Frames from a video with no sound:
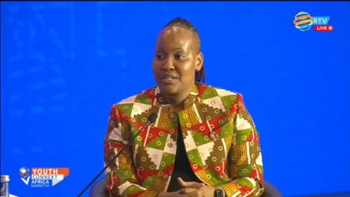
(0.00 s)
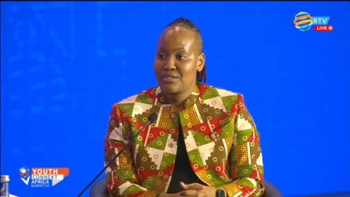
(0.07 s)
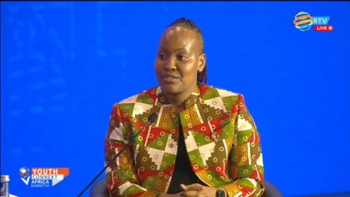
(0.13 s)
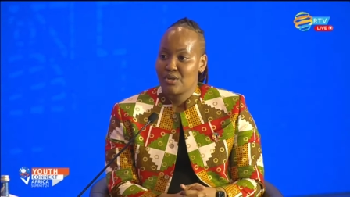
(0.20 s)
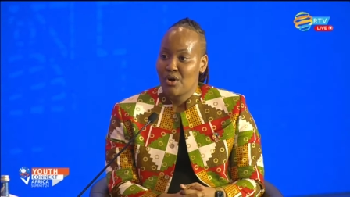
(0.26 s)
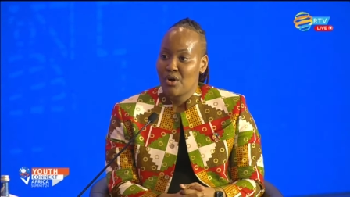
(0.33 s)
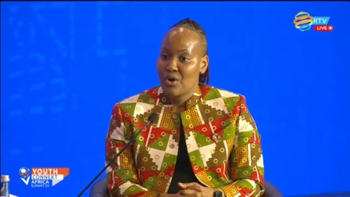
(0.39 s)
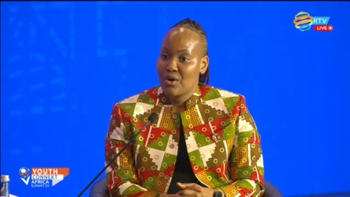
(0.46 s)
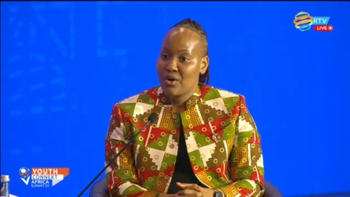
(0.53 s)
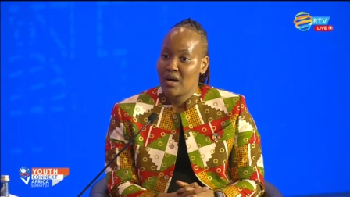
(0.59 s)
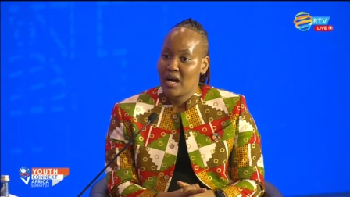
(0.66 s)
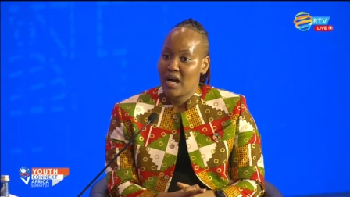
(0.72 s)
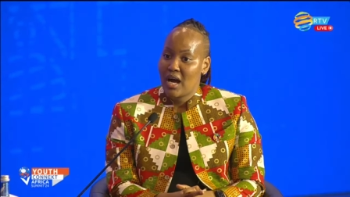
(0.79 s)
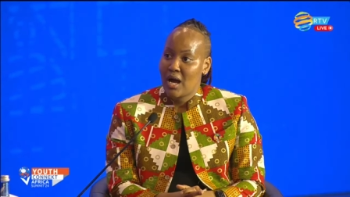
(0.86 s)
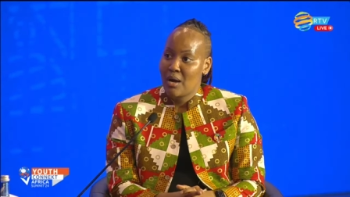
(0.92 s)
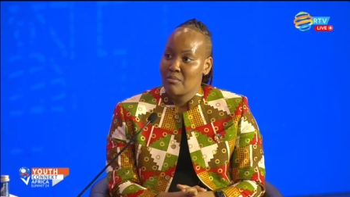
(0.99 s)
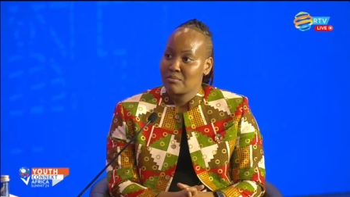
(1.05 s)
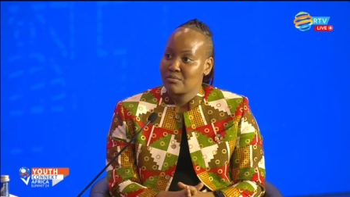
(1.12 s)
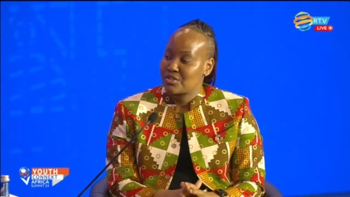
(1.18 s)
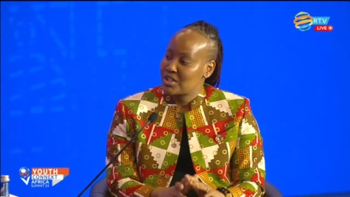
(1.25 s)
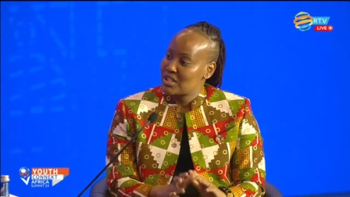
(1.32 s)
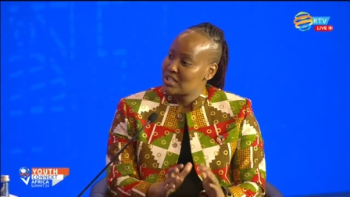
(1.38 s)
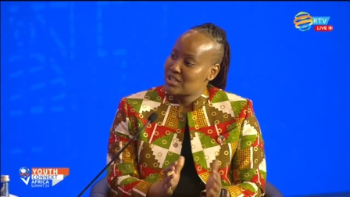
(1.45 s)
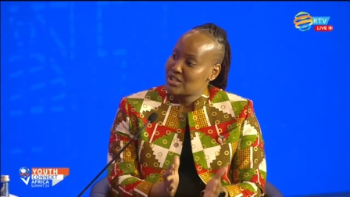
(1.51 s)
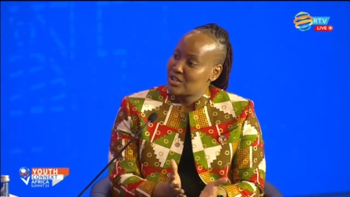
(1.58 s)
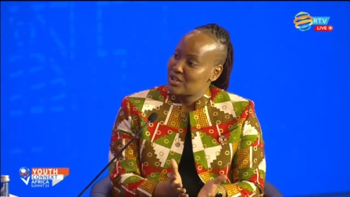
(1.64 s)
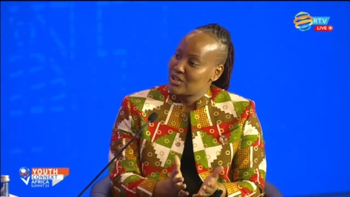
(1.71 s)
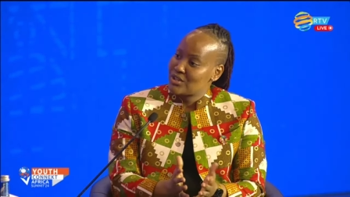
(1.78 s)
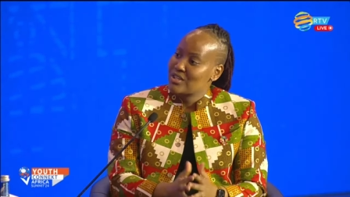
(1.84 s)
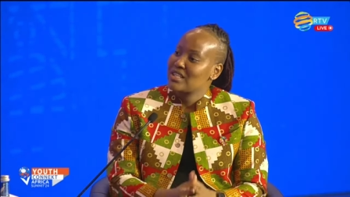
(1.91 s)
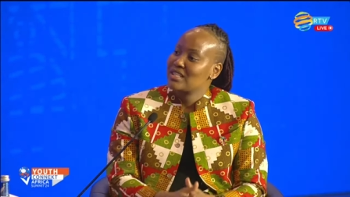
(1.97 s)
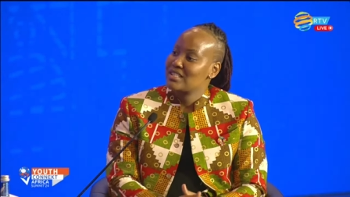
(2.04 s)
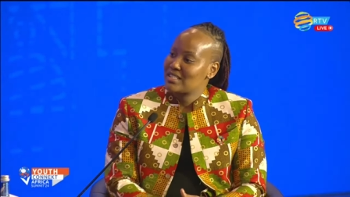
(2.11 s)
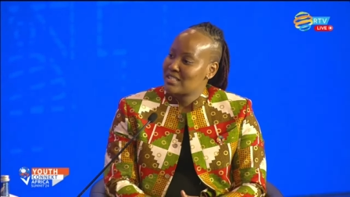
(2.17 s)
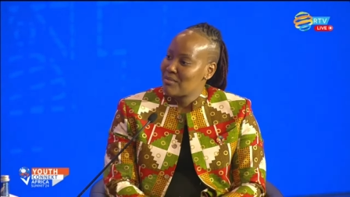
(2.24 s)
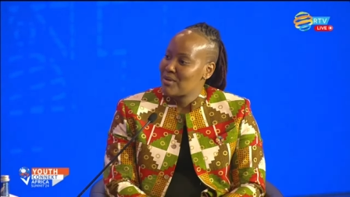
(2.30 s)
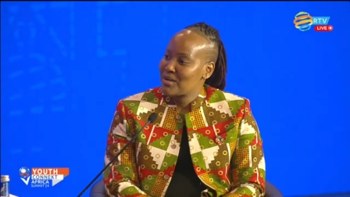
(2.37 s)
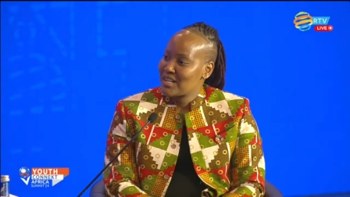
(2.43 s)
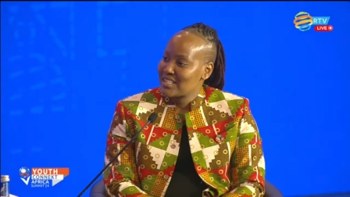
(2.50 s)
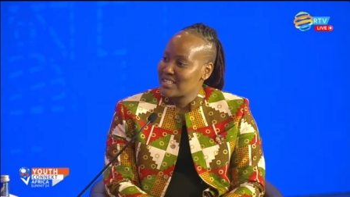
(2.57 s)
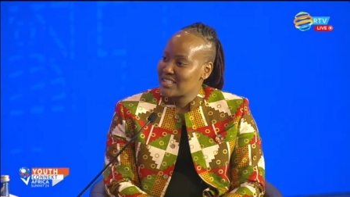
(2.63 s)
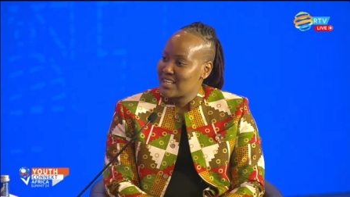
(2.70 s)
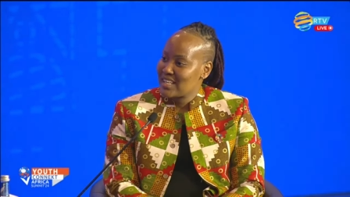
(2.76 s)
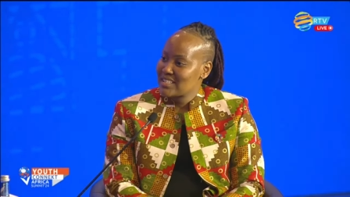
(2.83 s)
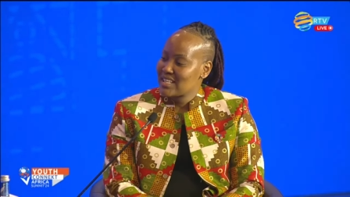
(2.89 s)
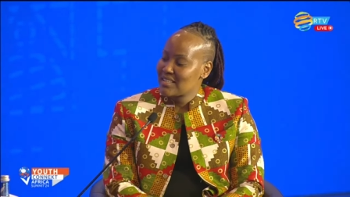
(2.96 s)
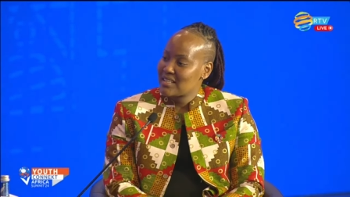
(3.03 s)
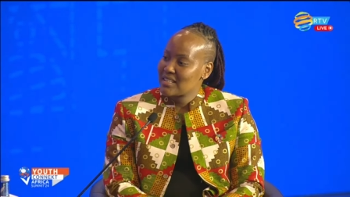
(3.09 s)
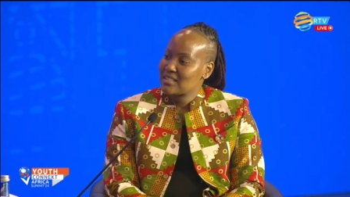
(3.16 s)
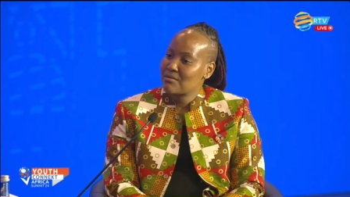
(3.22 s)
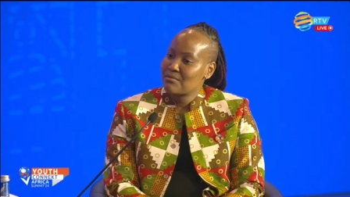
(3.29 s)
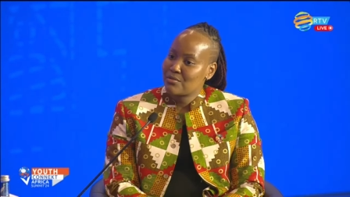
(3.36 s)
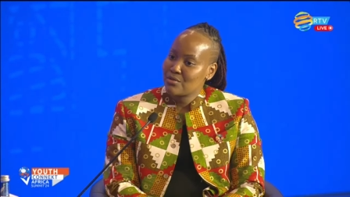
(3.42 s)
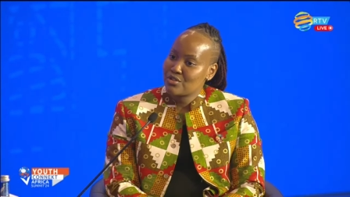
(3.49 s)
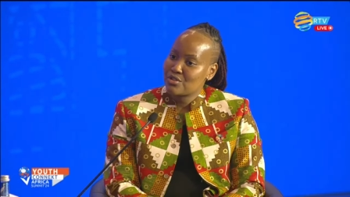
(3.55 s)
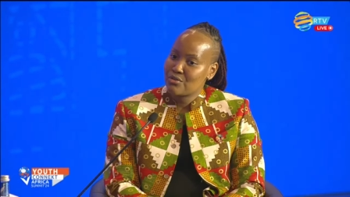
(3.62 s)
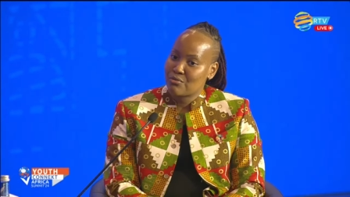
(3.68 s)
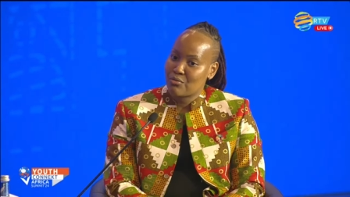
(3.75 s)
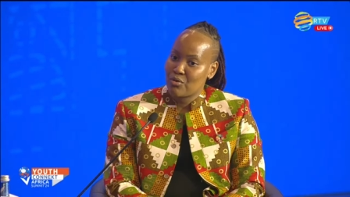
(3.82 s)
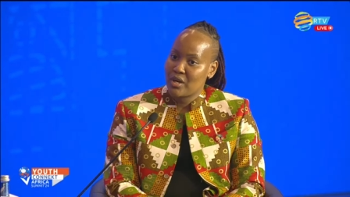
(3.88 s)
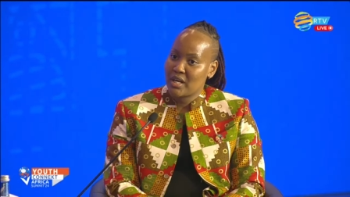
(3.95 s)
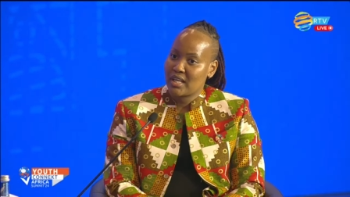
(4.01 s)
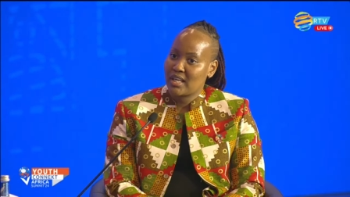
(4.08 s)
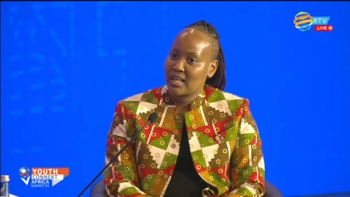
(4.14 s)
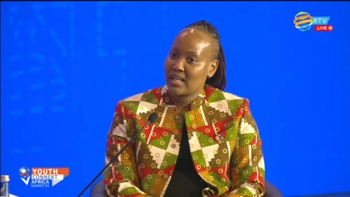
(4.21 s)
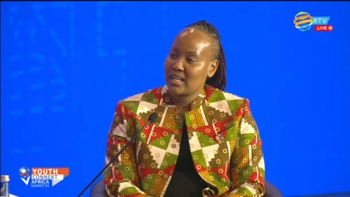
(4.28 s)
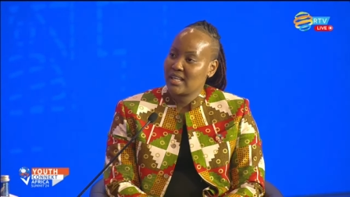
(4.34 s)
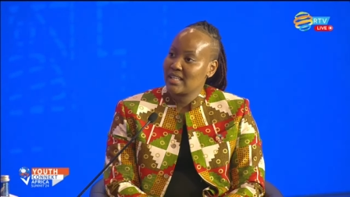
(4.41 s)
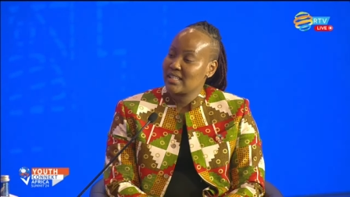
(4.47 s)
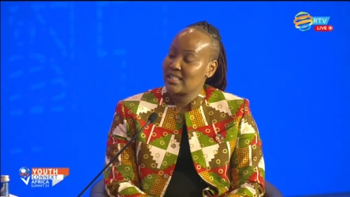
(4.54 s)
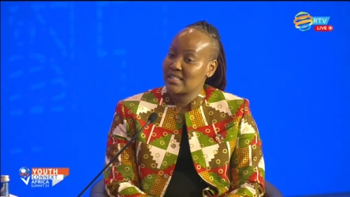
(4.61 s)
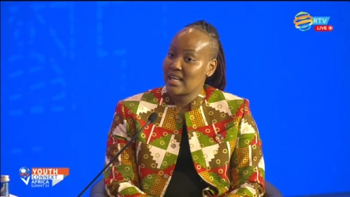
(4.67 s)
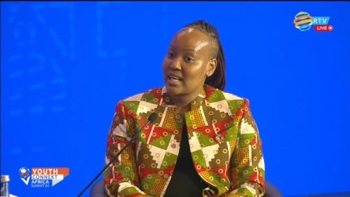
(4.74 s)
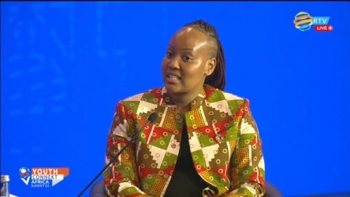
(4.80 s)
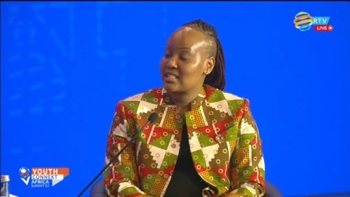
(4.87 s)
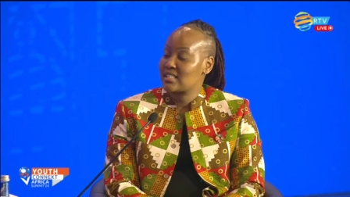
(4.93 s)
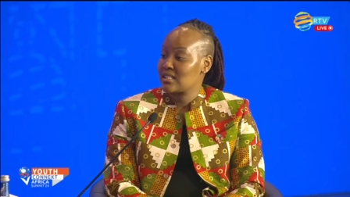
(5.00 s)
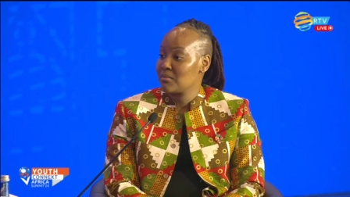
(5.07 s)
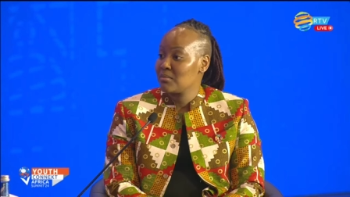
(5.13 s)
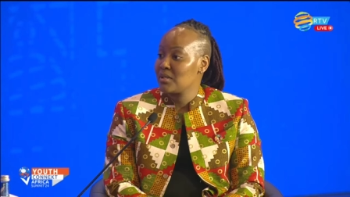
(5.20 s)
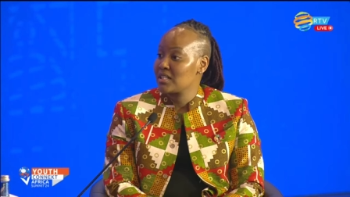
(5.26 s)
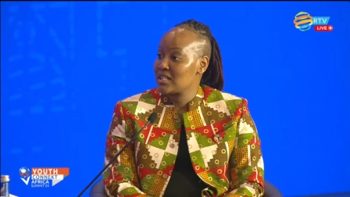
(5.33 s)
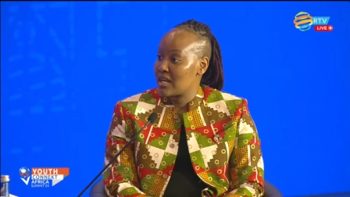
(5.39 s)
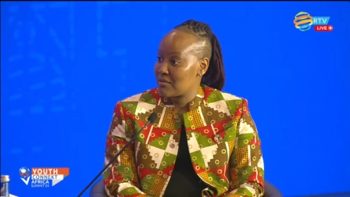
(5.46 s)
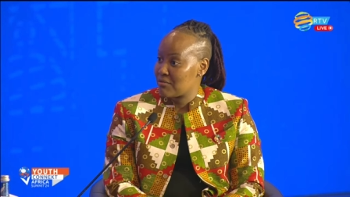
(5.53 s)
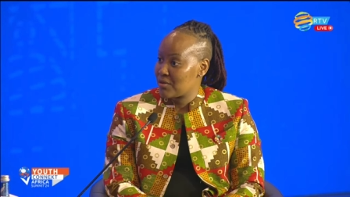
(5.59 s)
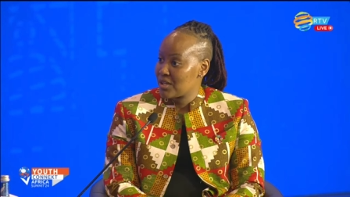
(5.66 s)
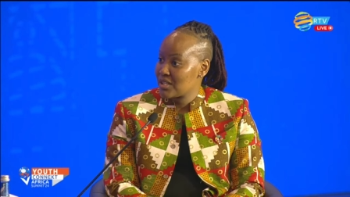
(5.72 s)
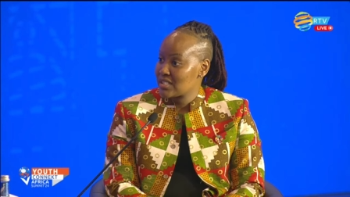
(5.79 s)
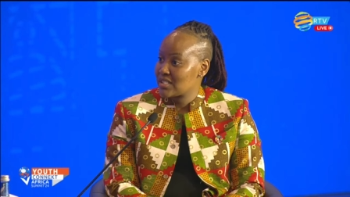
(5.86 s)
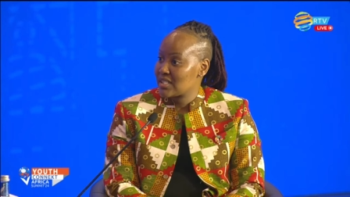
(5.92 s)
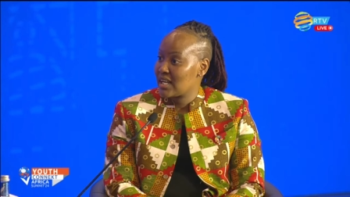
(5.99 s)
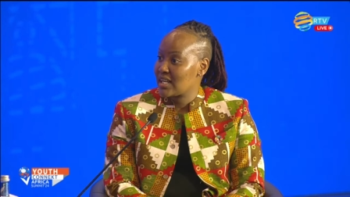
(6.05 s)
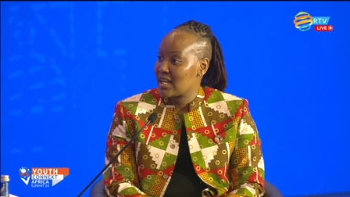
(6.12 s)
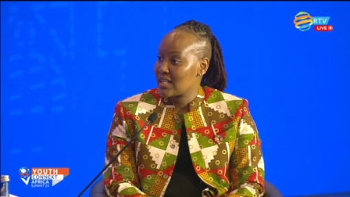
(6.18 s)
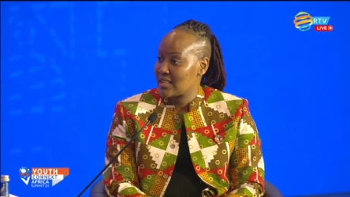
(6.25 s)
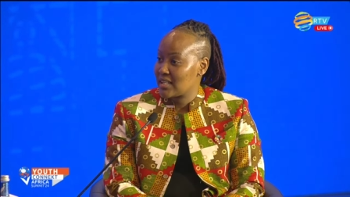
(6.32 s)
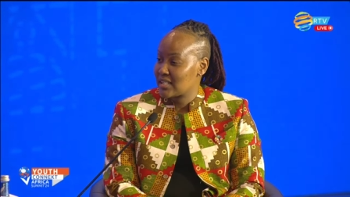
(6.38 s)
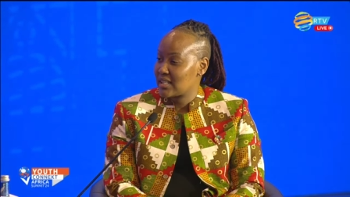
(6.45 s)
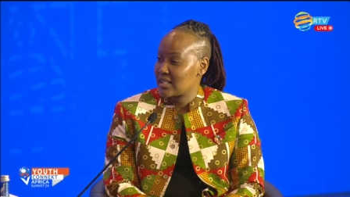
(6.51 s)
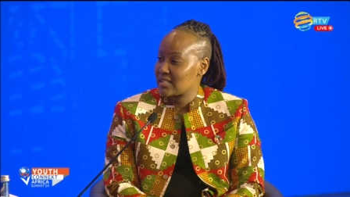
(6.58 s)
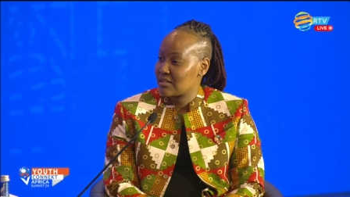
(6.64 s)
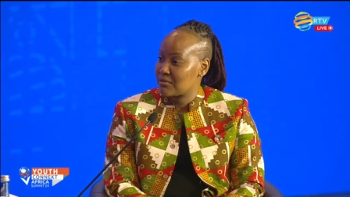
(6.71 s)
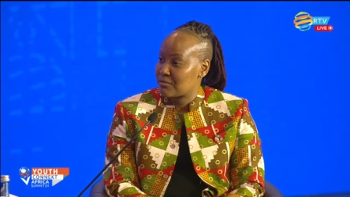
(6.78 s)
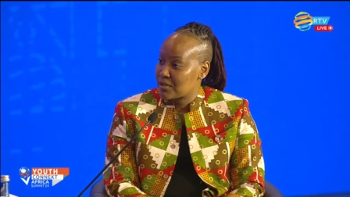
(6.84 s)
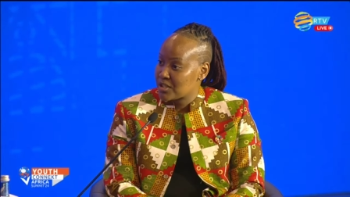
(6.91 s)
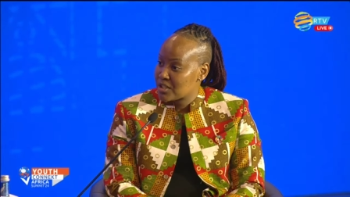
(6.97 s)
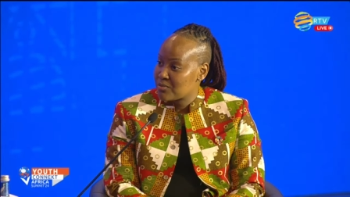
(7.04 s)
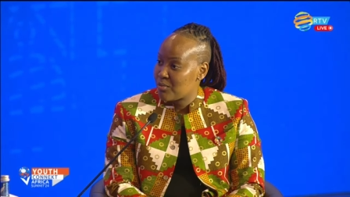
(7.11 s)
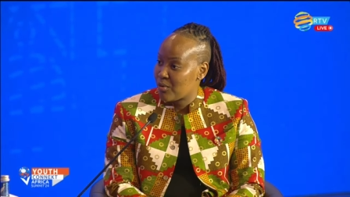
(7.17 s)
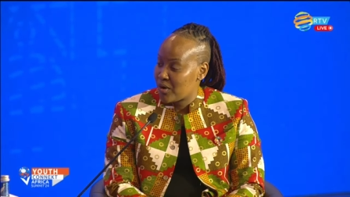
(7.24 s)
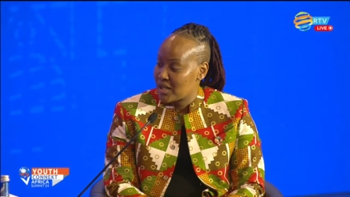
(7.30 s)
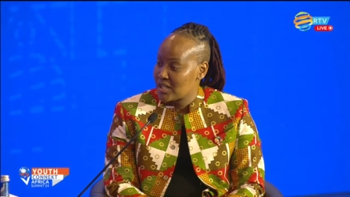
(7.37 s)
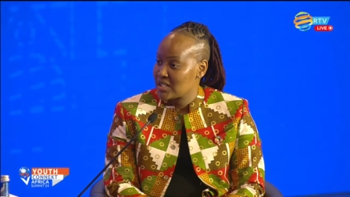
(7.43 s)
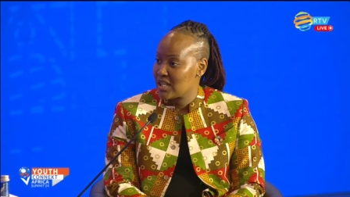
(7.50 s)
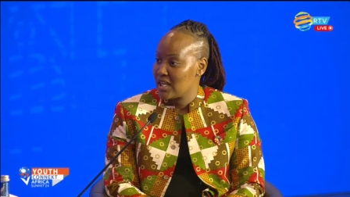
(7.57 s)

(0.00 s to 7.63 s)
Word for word: So um, just to summarize that, I think the future of work is extremely diverse, and I think that's the first point,